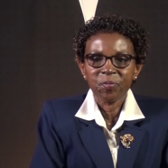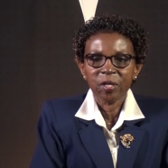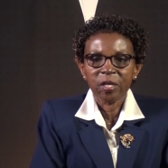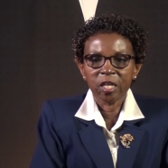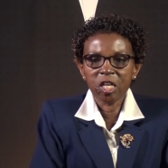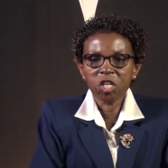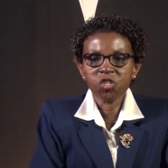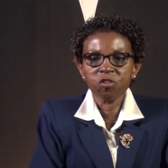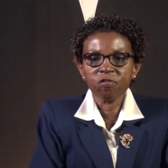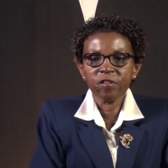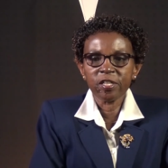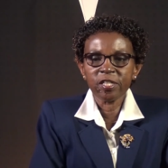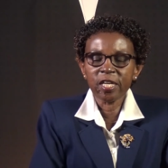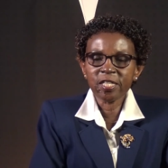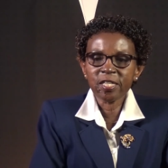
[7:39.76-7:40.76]
Each of the
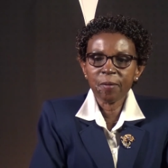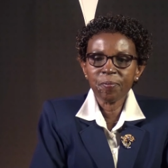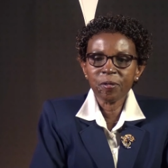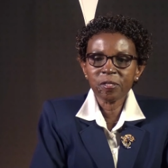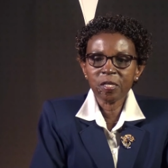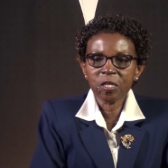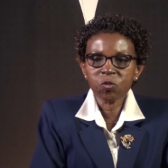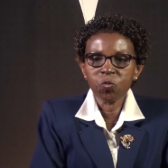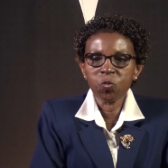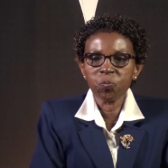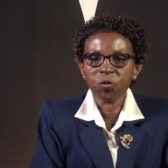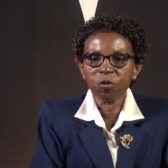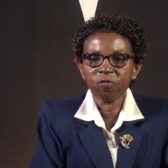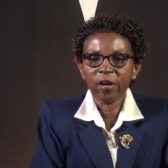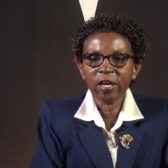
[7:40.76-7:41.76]
databases will
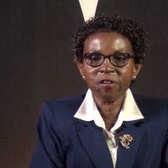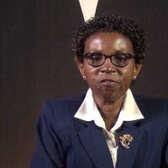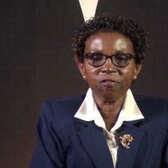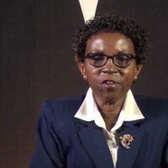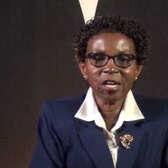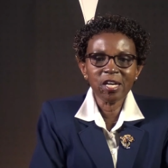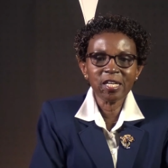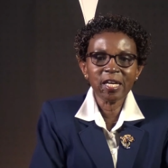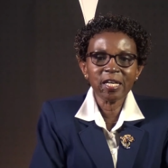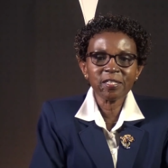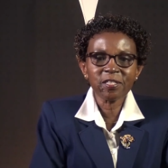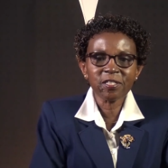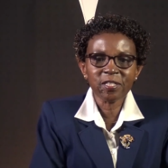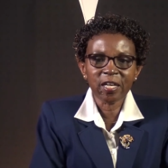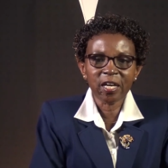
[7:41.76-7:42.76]
provide various
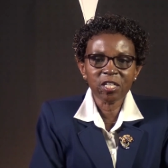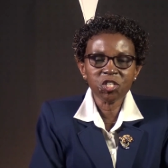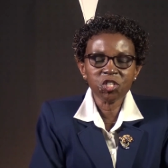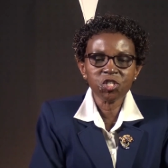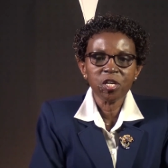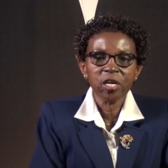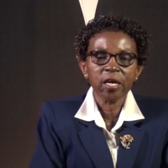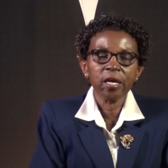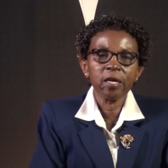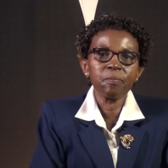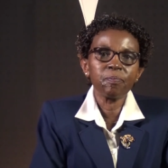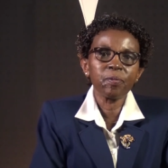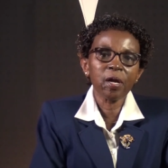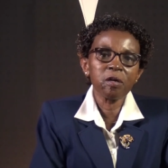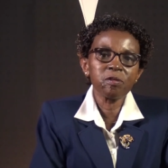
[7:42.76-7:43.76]
search and
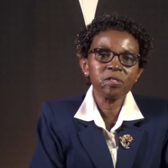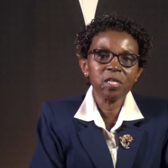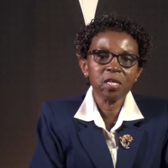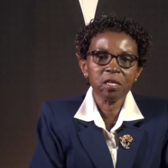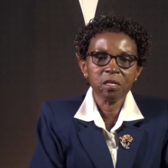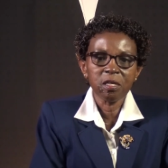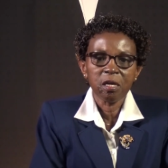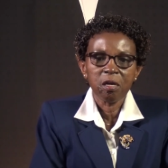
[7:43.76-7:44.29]
browsing